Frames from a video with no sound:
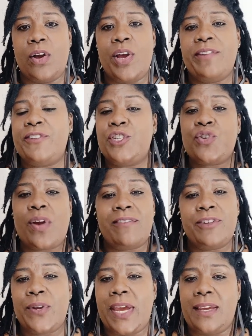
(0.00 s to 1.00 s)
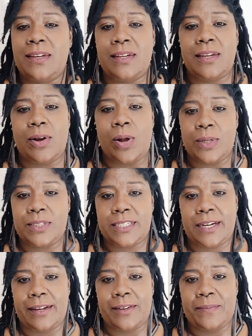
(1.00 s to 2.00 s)
or if you travel to Haiti all the
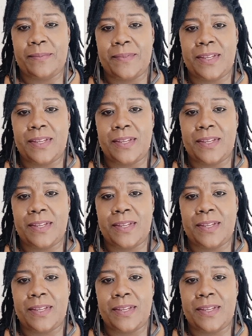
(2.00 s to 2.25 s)
time,